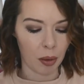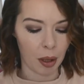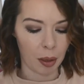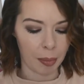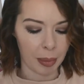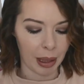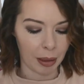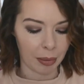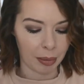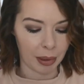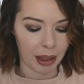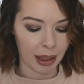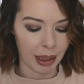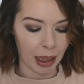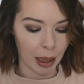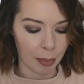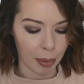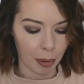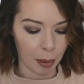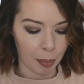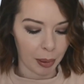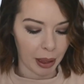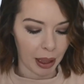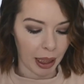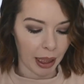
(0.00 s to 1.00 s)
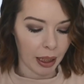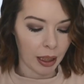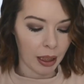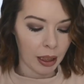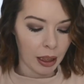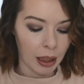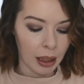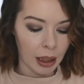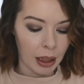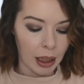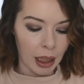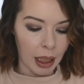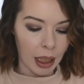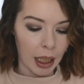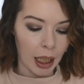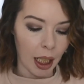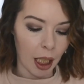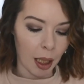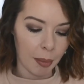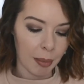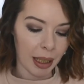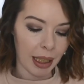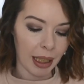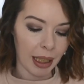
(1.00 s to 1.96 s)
won't be able to see it properly. Um,